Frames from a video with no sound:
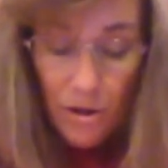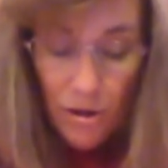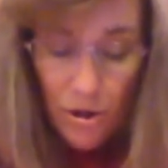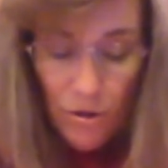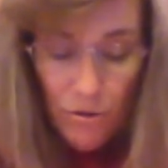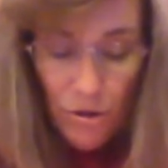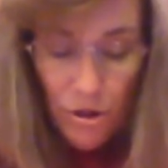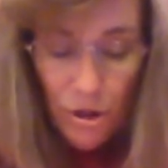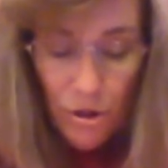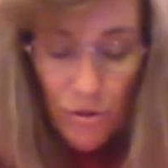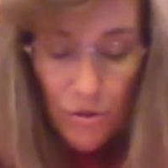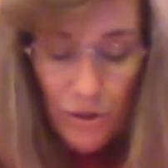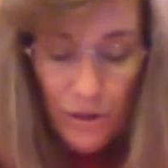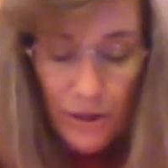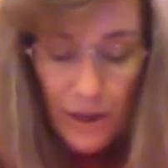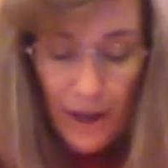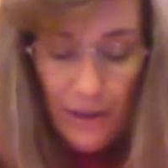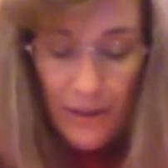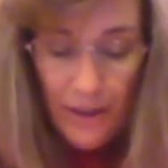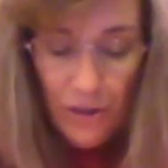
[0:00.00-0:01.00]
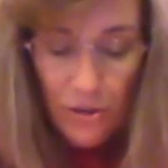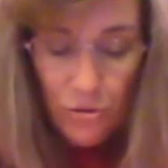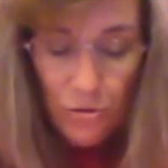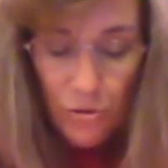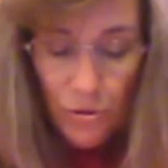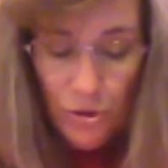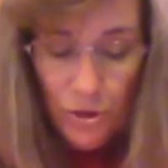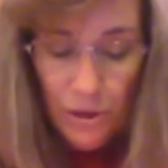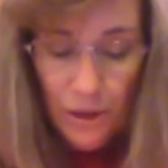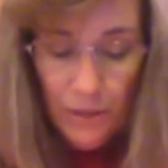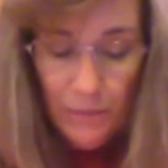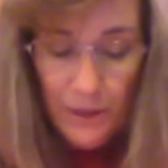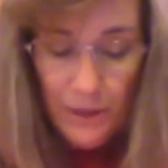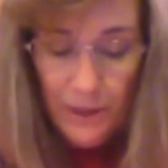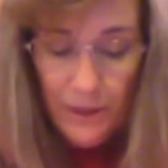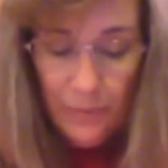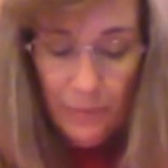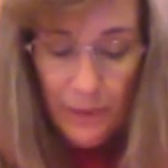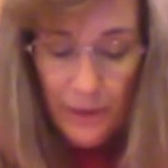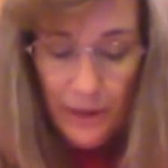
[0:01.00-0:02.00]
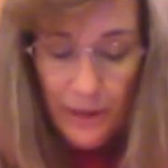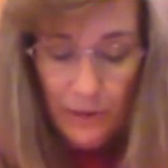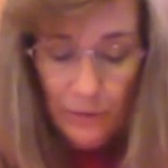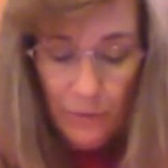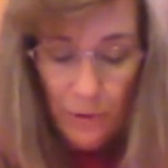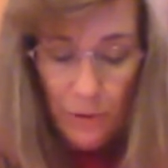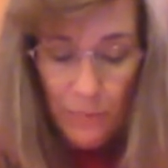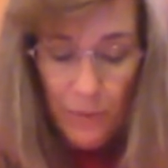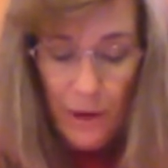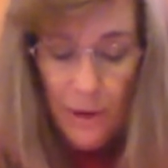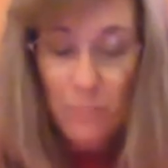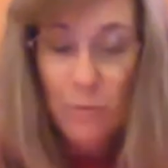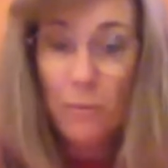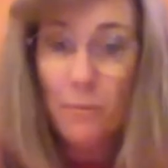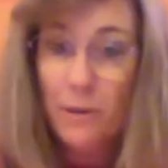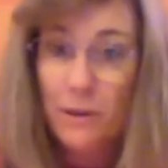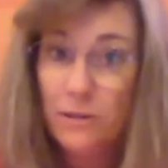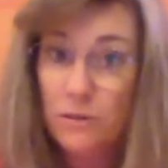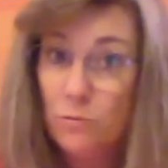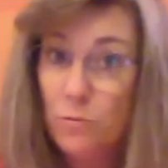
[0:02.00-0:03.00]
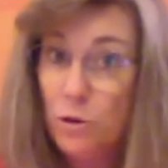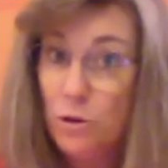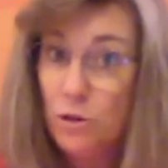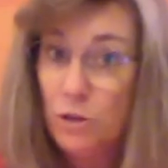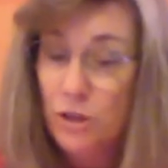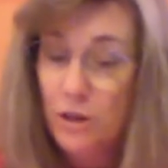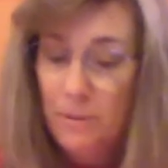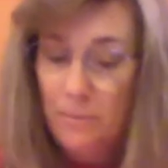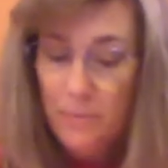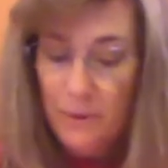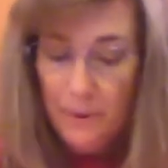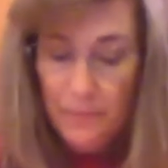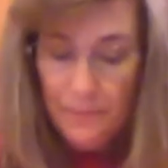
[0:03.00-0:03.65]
you Jews say that Jerusalem is the place where people must worship.